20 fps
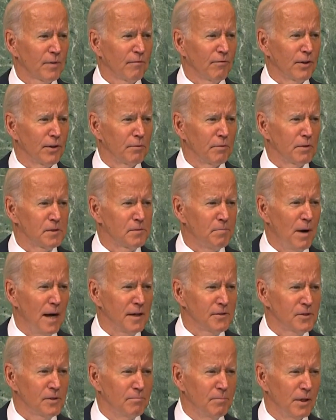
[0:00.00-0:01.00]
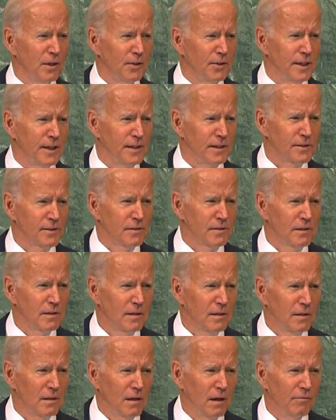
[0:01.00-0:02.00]
for the responsibilities
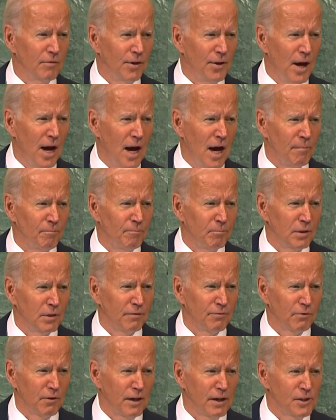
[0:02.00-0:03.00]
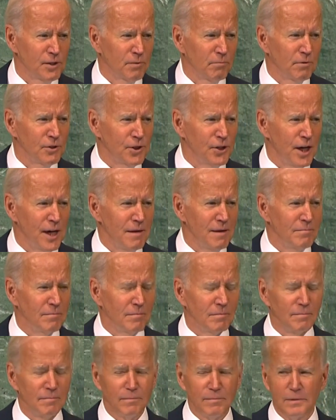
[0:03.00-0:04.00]
of the non-proliferation
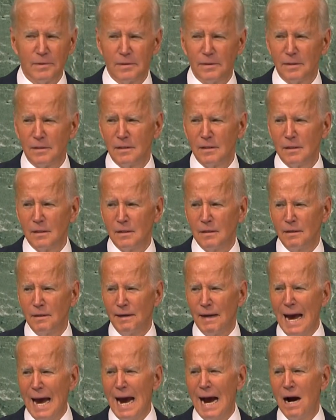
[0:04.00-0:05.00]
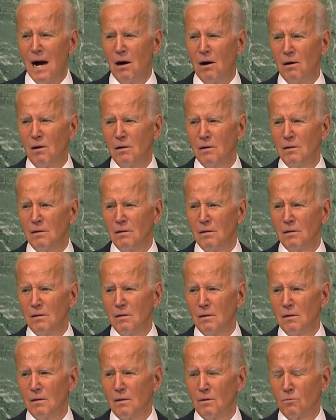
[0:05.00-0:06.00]
regime. Now,
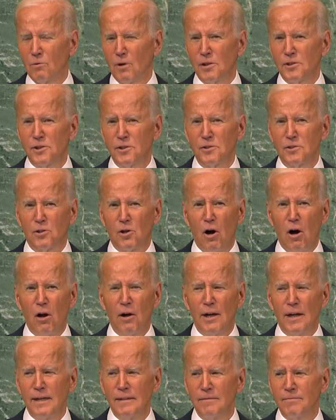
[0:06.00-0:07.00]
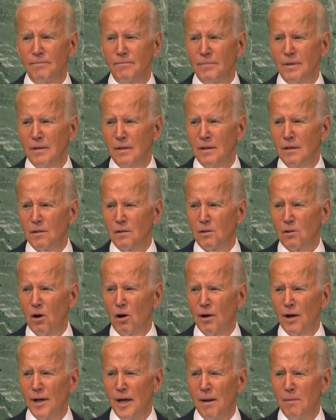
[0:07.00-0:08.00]
Russia's calling
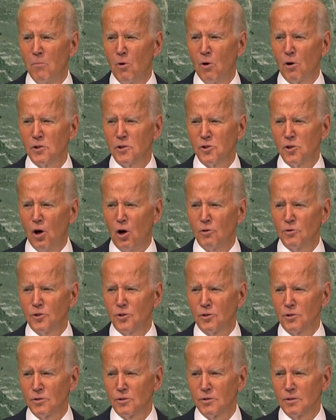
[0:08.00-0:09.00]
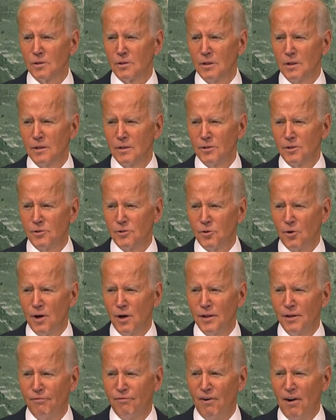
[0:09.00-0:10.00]
up more soldiers to
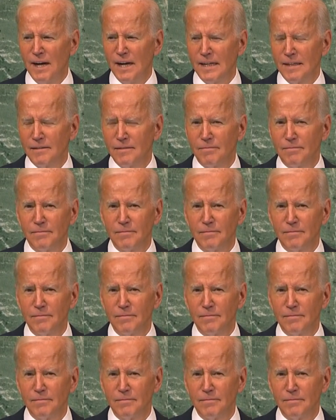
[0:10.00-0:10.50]
join the fight,